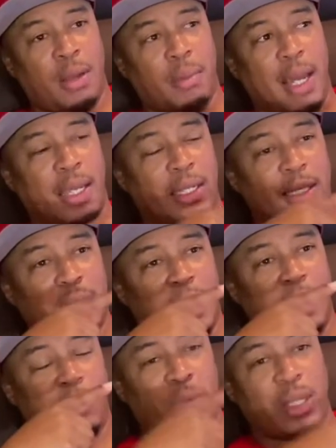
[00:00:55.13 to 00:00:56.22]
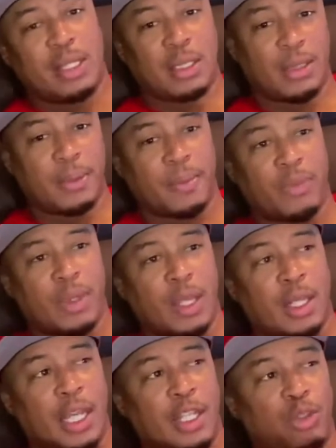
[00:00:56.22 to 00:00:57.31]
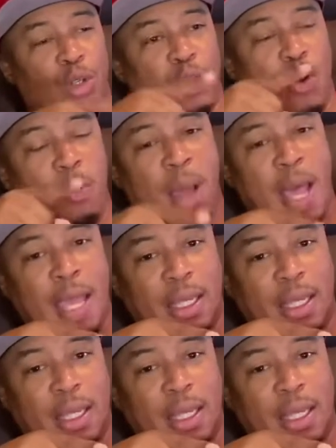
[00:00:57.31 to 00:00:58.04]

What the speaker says: by any reason, that you can go back,